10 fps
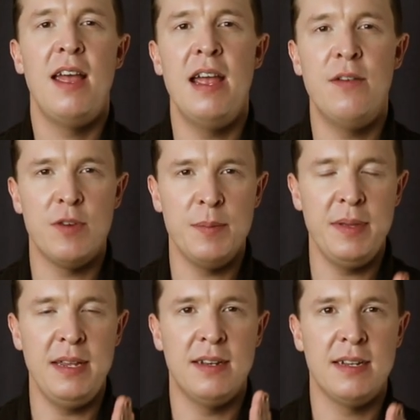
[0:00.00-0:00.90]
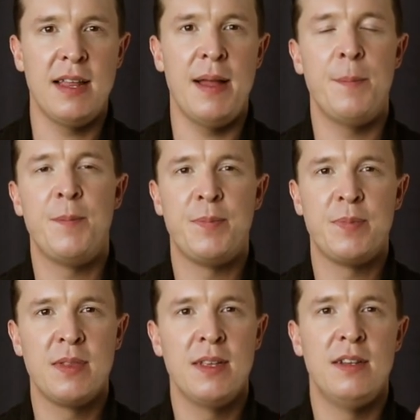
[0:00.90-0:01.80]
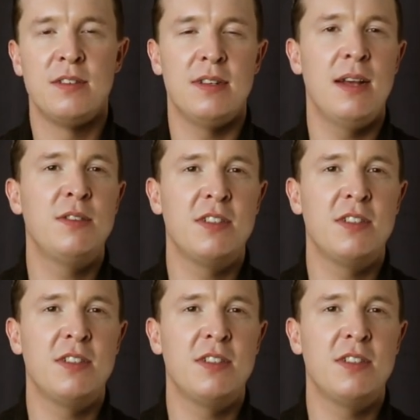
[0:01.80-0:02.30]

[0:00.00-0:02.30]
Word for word: every beat like that. So that was